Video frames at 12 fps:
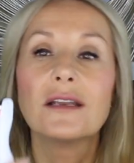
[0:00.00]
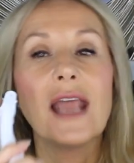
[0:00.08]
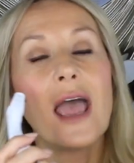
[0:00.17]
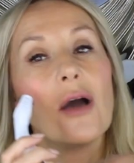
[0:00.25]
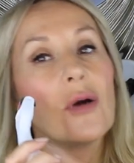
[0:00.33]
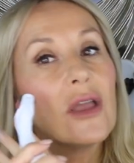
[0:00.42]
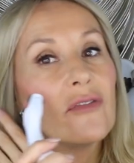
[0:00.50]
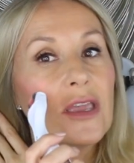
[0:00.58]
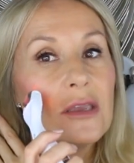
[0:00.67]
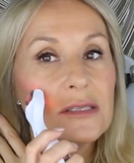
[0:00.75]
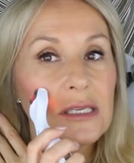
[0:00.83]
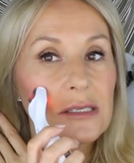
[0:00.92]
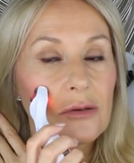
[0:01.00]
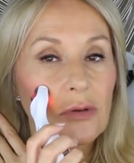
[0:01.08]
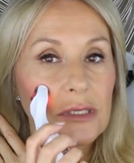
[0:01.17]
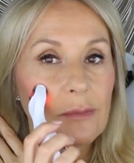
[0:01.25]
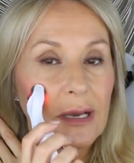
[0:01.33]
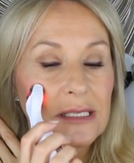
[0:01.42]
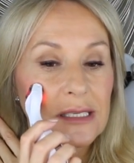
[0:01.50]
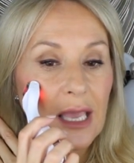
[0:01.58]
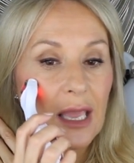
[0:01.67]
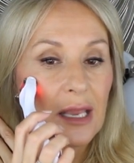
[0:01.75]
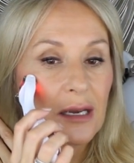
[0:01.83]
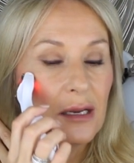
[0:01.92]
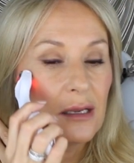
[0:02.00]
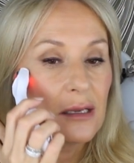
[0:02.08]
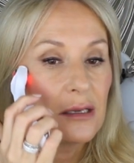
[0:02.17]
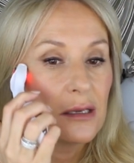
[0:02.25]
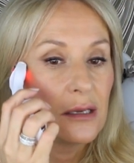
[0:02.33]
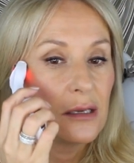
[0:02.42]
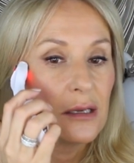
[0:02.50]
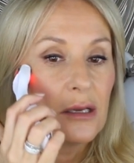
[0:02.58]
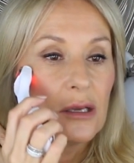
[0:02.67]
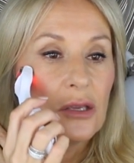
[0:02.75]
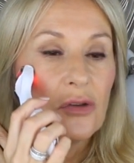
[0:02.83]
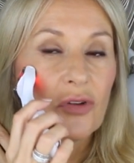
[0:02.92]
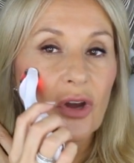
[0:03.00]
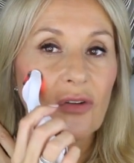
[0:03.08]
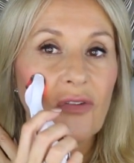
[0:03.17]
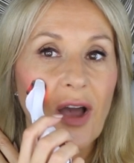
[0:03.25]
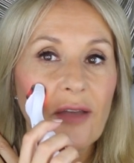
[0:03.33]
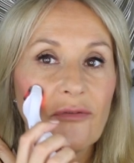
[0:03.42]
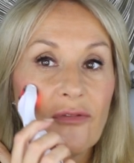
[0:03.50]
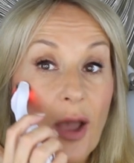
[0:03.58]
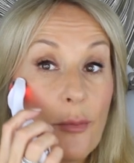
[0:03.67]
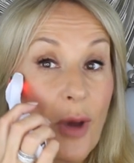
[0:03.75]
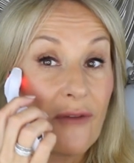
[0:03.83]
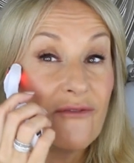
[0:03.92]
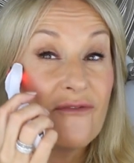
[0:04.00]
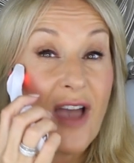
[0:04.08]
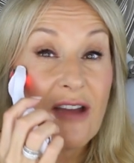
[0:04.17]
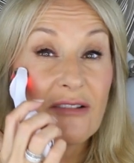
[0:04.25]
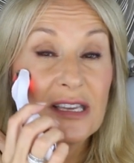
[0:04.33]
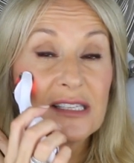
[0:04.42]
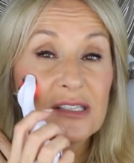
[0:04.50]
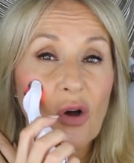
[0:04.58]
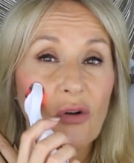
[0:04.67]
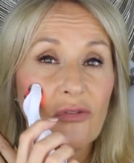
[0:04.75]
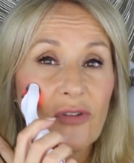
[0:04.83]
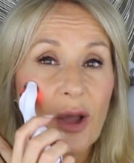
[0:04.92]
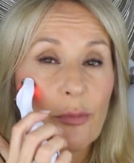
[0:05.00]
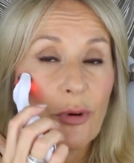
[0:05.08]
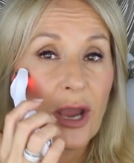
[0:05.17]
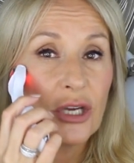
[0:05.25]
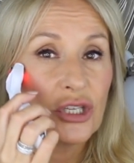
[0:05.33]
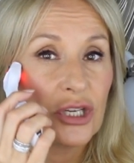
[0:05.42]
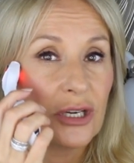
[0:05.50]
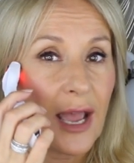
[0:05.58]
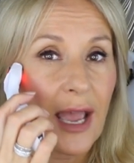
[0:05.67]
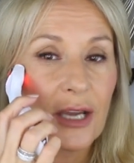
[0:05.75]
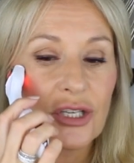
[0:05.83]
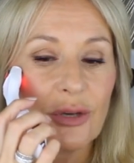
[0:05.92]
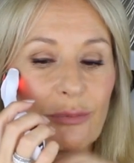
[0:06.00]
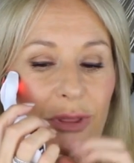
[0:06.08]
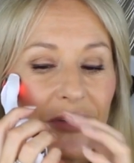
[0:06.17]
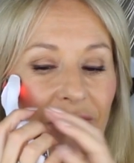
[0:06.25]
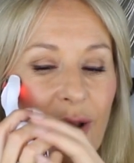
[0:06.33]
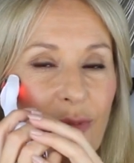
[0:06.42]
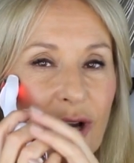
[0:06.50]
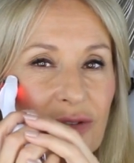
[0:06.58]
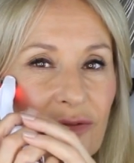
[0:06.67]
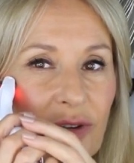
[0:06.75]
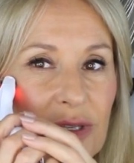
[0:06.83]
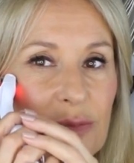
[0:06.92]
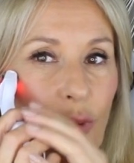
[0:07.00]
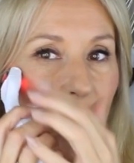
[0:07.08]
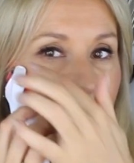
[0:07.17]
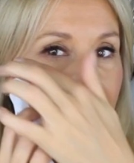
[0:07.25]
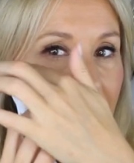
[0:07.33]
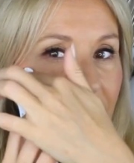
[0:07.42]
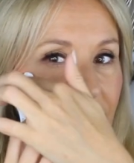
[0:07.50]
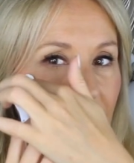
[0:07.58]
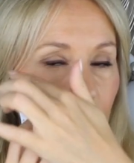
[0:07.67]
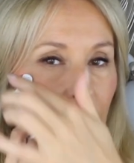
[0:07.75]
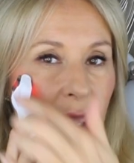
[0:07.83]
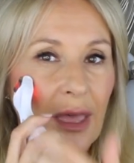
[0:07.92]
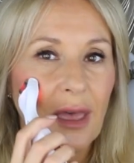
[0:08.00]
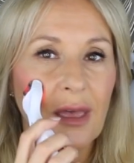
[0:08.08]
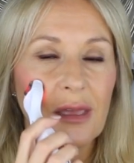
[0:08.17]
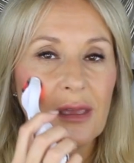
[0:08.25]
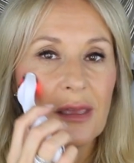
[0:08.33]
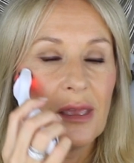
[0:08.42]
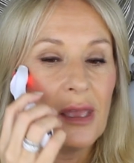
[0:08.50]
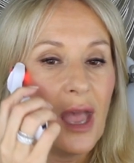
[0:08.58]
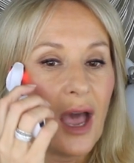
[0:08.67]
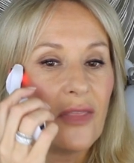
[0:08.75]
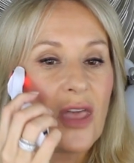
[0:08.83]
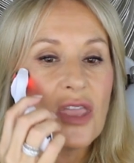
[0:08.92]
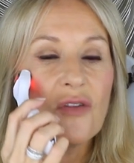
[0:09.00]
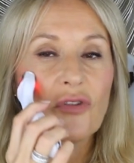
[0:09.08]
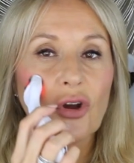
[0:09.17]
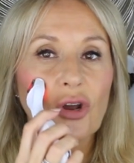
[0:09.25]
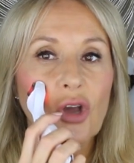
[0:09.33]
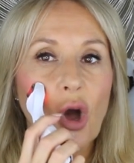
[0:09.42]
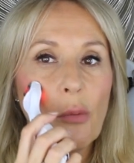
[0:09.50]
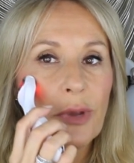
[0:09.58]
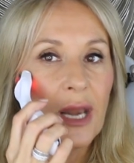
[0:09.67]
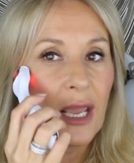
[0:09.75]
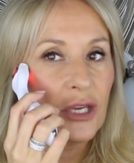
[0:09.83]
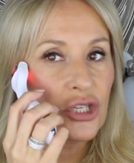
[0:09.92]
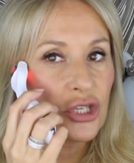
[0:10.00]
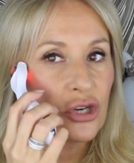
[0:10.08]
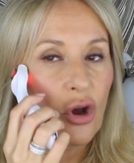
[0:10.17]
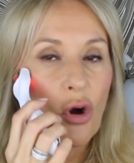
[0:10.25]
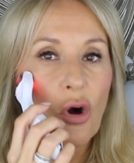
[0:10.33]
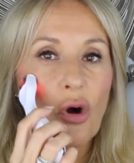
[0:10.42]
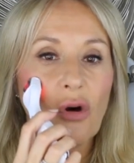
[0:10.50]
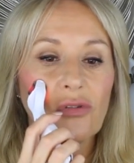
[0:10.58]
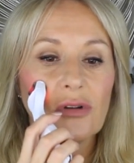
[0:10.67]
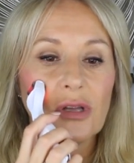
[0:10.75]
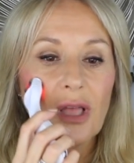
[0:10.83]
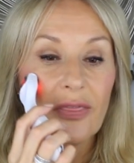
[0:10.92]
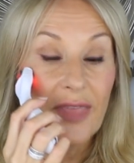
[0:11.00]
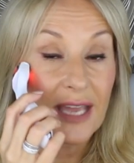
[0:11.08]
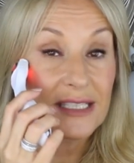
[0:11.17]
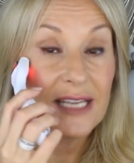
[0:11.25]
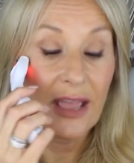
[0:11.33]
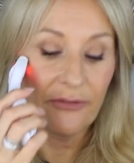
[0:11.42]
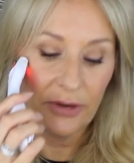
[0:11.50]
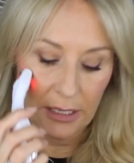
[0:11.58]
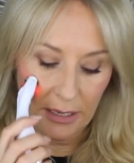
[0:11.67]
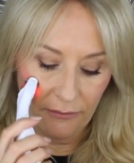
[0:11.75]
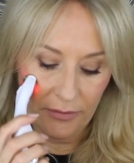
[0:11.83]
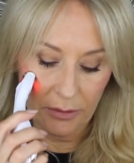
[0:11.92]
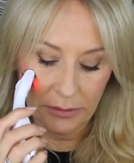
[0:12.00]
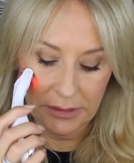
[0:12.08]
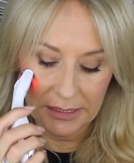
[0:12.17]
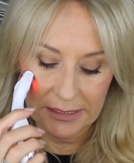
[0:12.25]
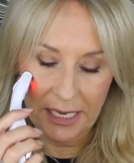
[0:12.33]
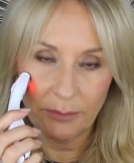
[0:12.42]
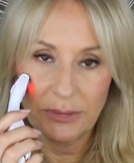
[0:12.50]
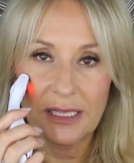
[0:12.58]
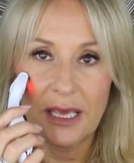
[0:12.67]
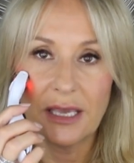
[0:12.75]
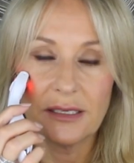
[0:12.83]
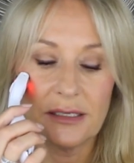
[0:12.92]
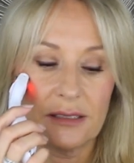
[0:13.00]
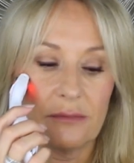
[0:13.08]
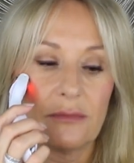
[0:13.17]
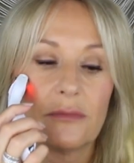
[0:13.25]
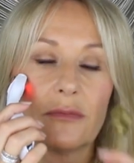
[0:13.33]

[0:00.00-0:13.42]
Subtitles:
Now, if I use this across my skin, you've got a very soft vibration action, but the vibration feels more here than up here. And then you've got a combination of, that definitely feels the same as this.